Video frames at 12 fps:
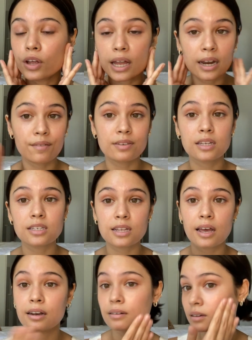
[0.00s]
And ever since
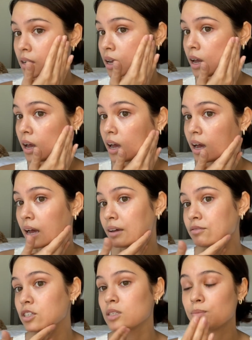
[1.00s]
then,
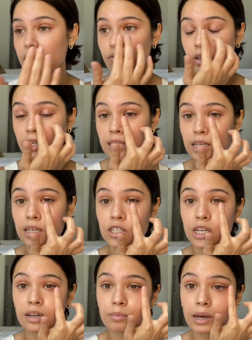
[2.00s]
I've just been really
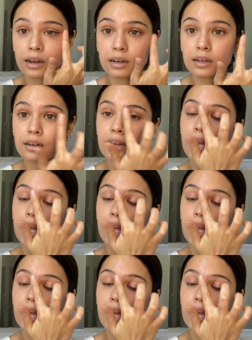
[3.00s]
diligent about it.